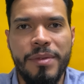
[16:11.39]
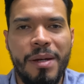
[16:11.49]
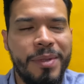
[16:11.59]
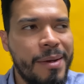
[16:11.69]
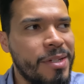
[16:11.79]

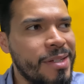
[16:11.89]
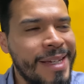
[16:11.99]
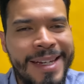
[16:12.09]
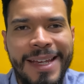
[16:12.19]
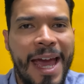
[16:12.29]
Sometimes just
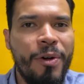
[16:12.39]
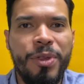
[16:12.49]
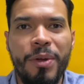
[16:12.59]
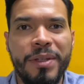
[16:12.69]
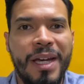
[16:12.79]
eating
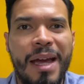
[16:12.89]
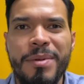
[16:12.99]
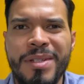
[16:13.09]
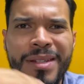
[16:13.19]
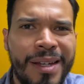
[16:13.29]
healthy all the time
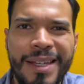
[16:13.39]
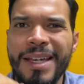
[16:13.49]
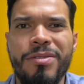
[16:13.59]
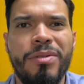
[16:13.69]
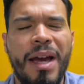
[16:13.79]
just
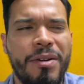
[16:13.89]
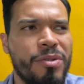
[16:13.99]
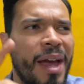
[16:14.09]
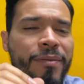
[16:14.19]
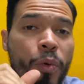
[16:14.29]
gets you tired. So
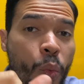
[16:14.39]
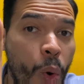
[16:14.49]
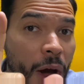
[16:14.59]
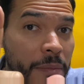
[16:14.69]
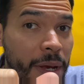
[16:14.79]
having
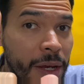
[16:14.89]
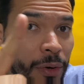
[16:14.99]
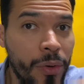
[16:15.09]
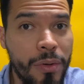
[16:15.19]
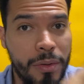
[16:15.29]
one
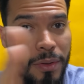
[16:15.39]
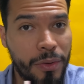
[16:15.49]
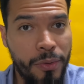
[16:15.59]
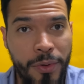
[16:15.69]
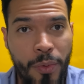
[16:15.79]
meal
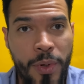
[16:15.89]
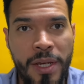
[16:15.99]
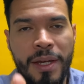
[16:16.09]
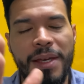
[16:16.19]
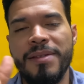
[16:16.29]
during the
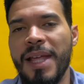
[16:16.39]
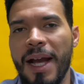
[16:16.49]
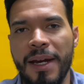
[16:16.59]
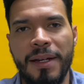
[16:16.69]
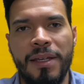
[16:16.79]
week is not
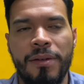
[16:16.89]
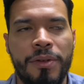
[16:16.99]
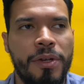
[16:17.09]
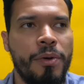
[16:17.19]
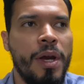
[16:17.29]
going to kill
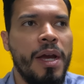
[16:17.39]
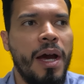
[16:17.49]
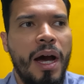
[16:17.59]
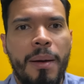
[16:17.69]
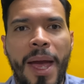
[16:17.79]
you.
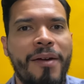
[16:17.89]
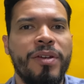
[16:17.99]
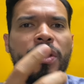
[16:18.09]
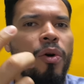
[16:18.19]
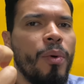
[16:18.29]
Having,
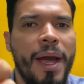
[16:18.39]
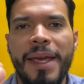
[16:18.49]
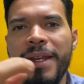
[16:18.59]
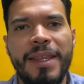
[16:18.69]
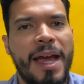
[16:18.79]
you know,
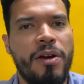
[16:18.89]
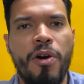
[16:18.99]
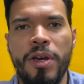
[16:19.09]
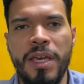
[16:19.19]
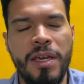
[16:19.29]
eating that
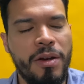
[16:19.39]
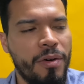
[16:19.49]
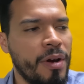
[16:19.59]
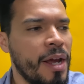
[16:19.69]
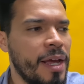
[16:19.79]
cookie
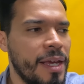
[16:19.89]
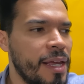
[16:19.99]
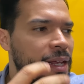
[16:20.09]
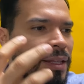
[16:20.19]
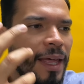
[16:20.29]
or
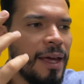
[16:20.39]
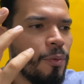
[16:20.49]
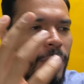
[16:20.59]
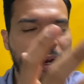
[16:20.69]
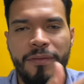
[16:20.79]
eating that
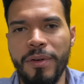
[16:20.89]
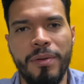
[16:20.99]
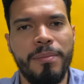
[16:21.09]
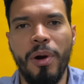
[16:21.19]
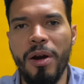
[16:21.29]
whatever
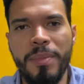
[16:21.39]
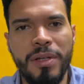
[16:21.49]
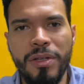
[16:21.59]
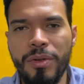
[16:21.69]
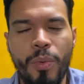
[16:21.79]

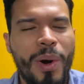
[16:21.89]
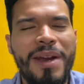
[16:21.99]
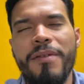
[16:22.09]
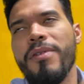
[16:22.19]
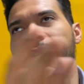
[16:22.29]
barbecue,
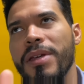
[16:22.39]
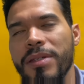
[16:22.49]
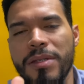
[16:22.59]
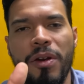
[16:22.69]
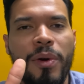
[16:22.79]
whatever it
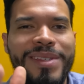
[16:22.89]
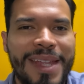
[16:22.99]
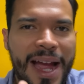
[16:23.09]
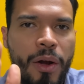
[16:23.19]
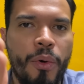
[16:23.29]
is, you know, it's
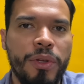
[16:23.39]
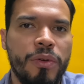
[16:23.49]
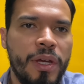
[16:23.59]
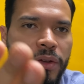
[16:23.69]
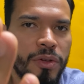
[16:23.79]
not going to
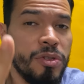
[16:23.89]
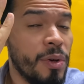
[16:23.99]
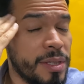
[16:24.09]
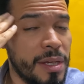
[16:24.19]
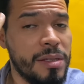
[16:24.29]
kill you. So
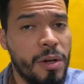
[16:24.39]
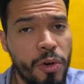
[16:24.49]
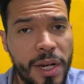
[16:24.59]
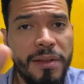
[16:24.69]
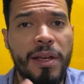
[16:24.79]
it's a
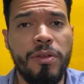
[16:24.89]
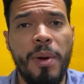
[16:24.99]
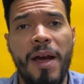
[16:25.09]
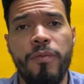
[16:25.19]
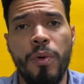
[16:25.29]
good idea to
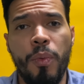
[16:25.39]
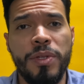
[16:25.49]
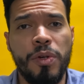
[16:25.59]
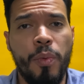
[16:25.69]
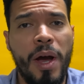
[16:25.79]
have one
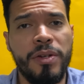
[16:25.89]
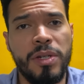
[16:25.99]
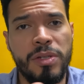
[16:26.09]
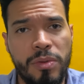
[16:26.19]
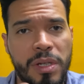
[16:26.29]
once in a while
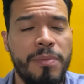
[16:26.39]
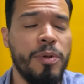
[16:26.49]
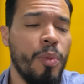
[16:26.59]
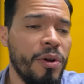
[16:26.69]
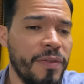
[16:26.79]
just to keep you
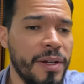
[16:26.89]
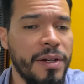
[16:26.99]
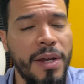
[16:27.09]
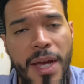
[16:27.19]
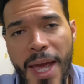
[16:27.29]

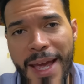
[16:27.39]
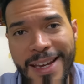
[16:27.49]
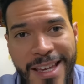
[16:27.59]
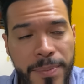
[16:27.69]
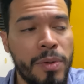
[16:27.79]
motivated and
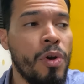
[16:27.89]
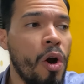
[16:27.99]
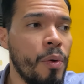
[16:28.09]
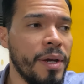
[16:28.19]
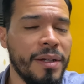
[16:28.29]
keep you
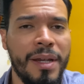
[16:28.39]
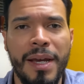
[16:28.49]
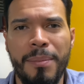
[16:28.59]
going.